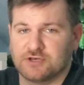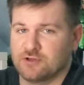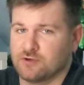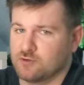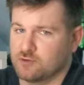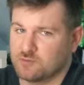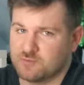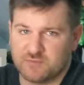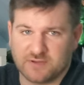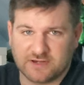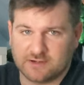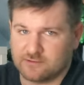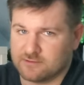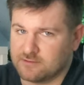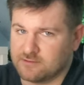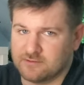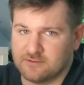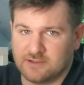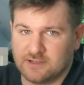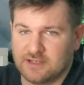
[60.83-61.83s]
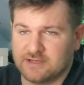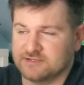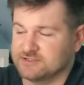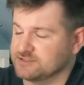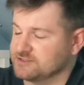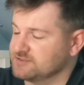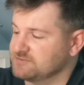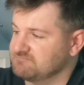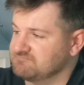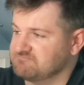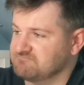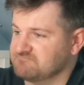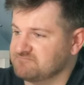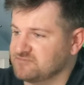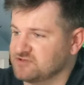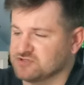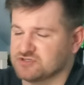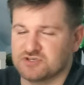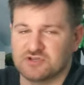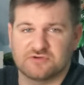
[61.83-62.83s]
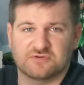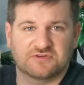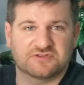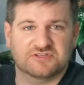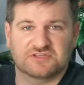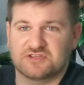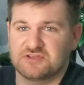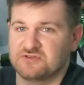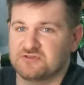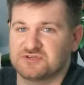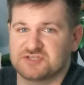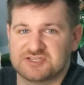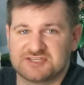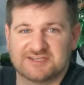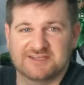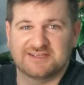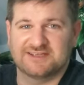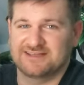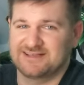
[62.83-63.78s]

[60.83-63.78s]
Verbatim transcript: known better. I just, there's no excuse.